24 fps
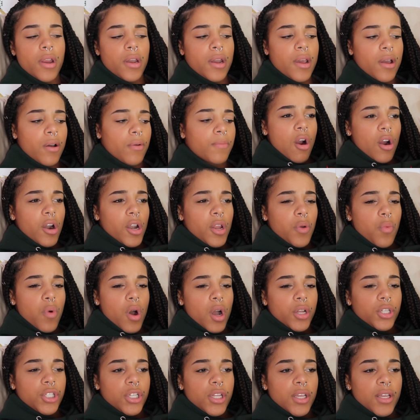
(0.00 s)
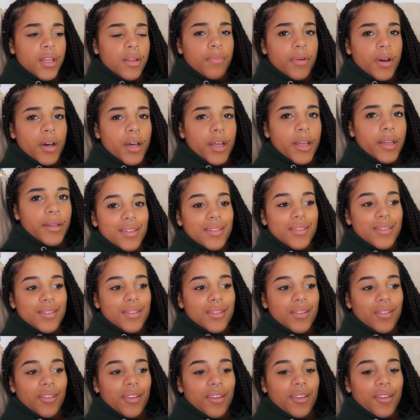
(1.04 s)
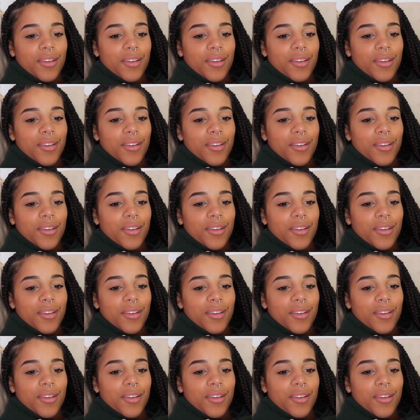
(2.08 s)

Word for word: right now. already watched it, but it's still